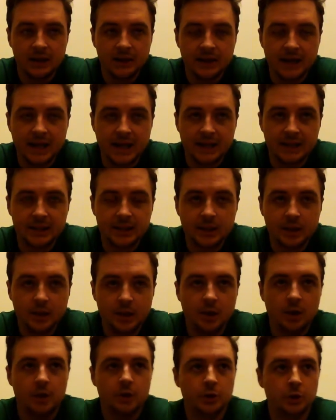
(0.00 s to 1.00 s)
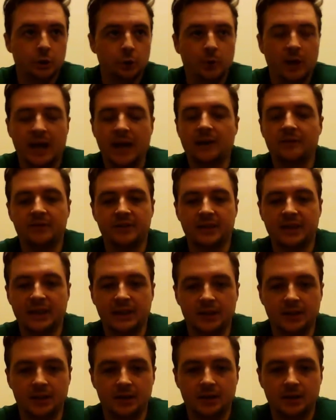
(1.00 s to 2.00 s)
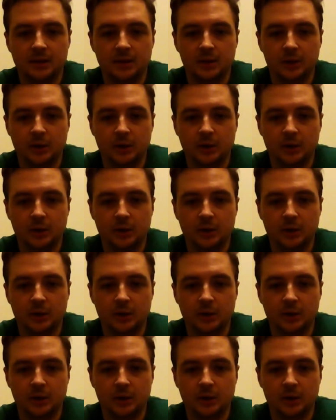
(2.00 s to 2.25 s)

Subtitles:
that you have seen it.